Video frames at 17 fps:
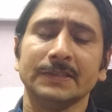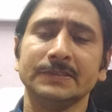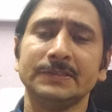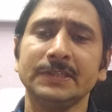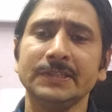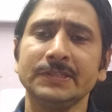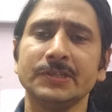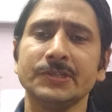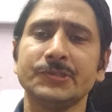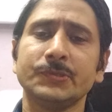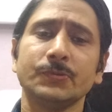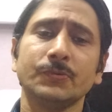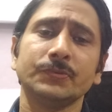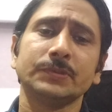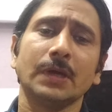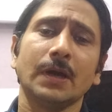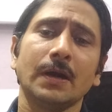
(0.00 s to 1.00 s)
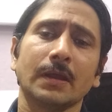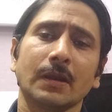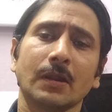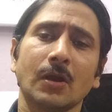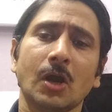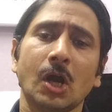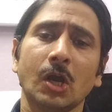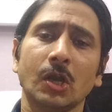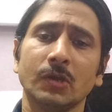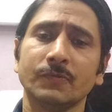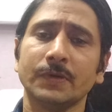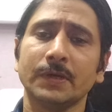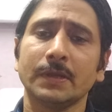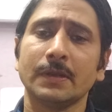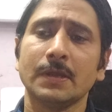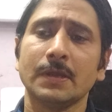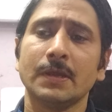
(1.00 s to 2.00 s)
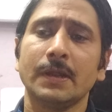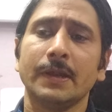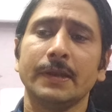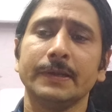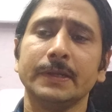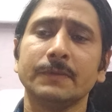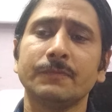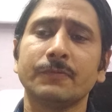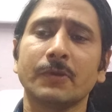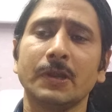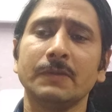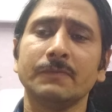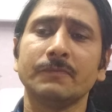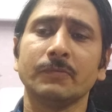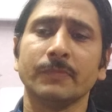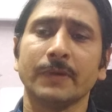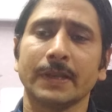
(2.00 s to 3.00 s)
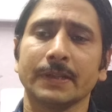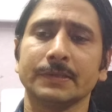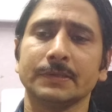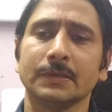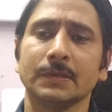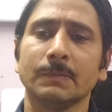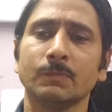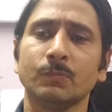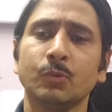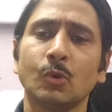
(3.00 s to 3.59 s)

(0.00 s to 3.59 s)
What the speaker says: These issues are, however, different from another.